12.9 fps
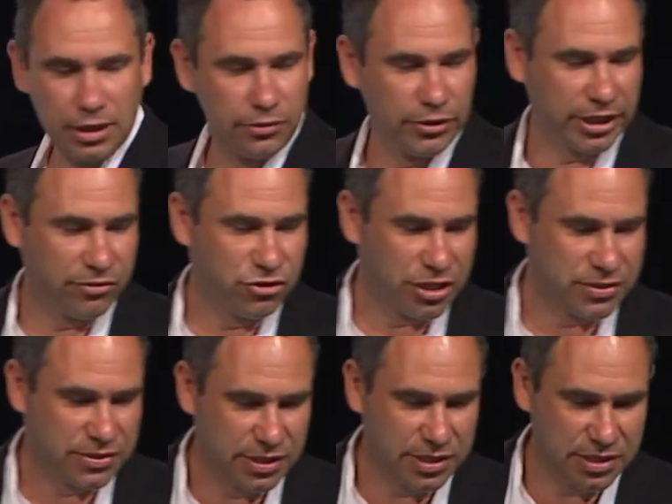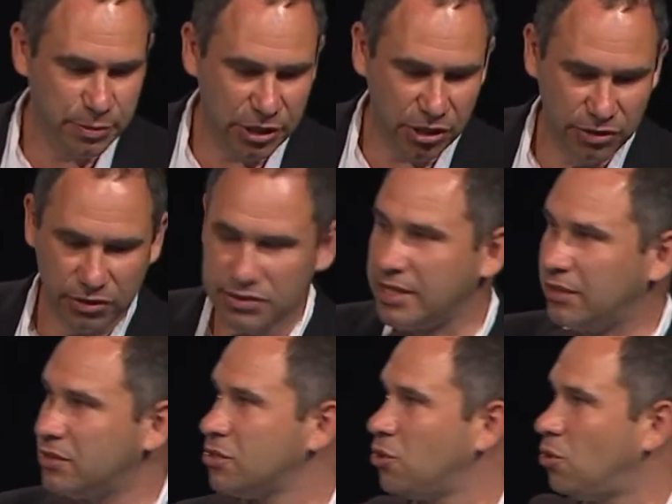we have just 6 million
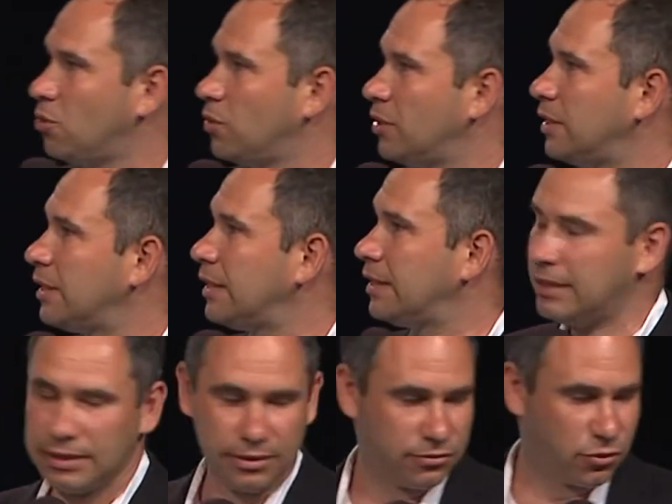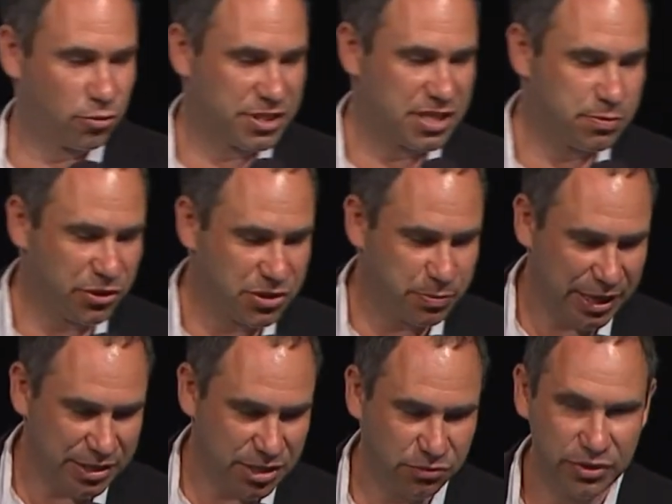cells. So from this
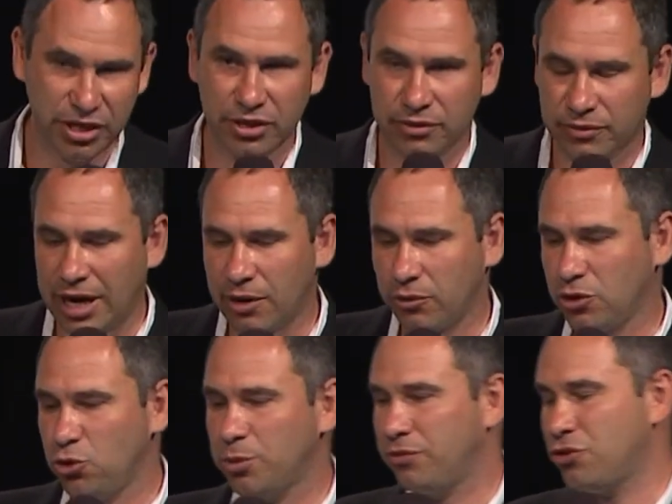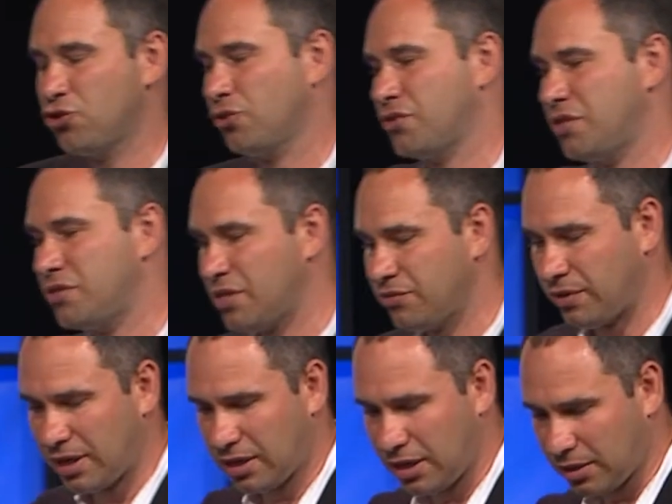perspective, our human visual systems
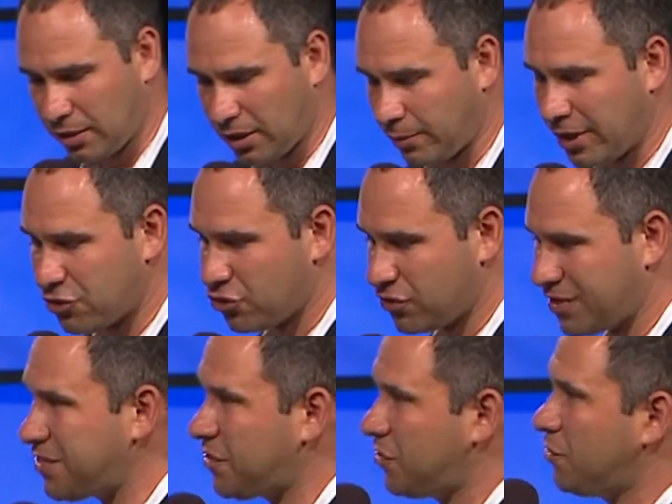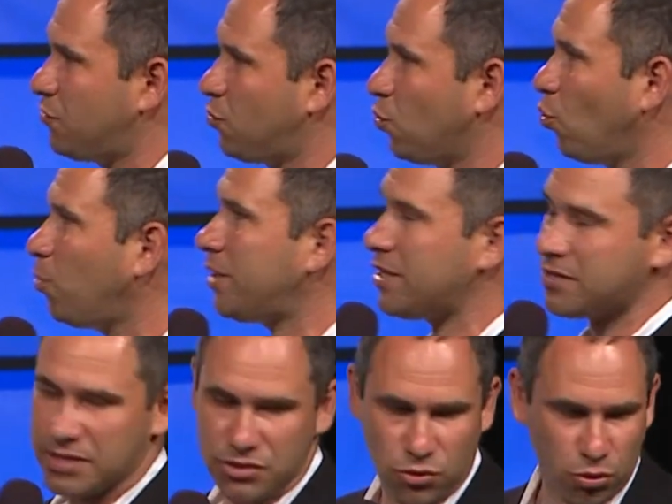are much sensitive to luminance
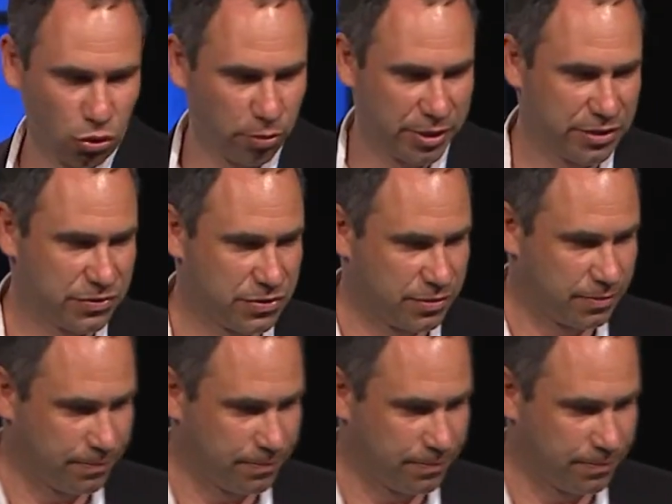and to chrominance.